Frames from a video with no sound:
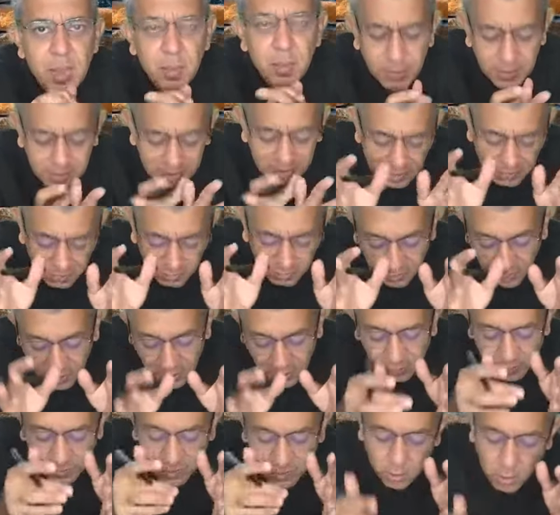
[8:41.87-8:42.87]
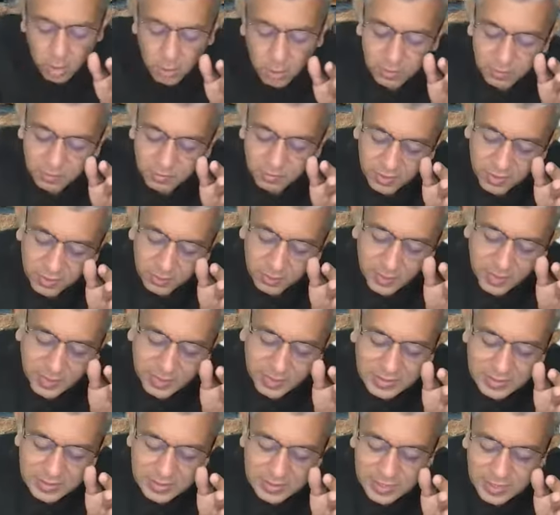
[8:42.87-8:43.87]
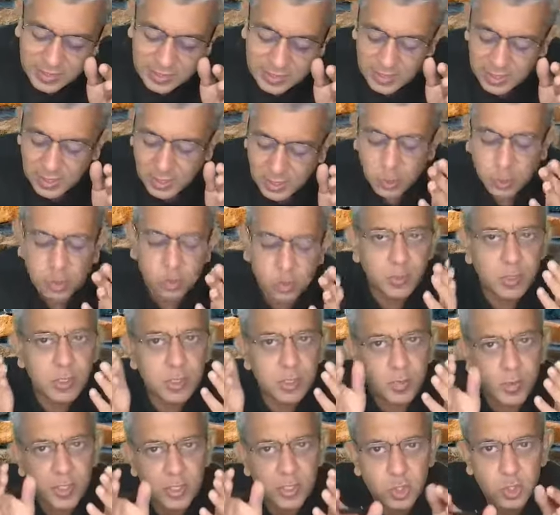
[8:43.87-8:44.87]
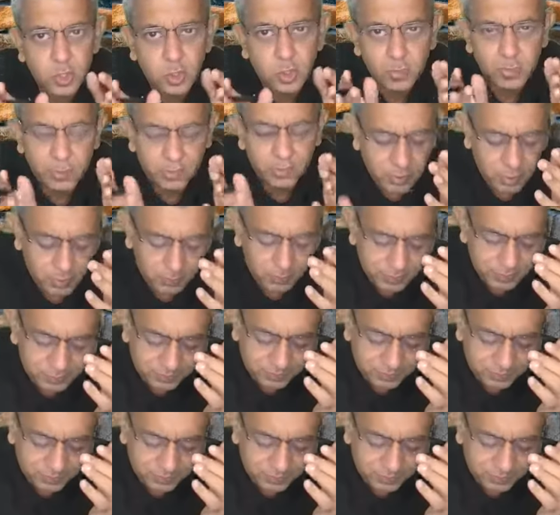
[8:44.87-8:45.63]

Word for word: But then one of the common feedbacks is that there is too much pressure to perform